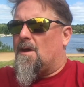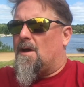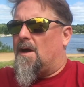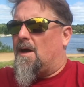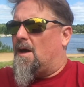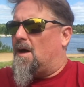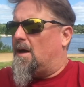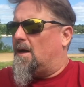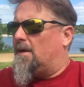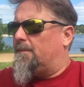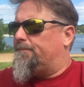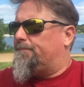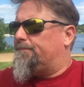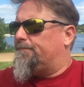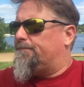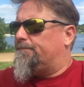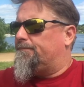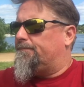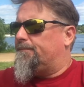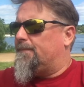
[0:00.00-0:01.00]
uh,
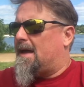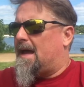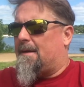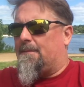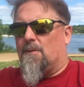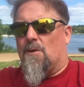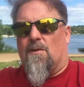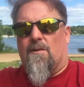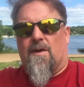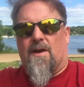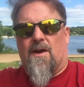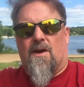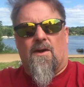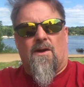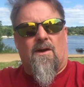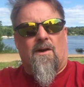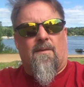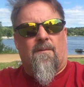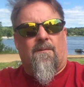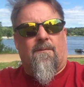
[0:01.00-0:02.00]
happened to
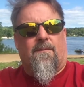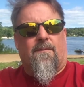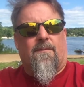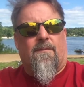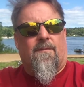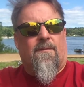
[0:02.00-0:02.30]
overhear him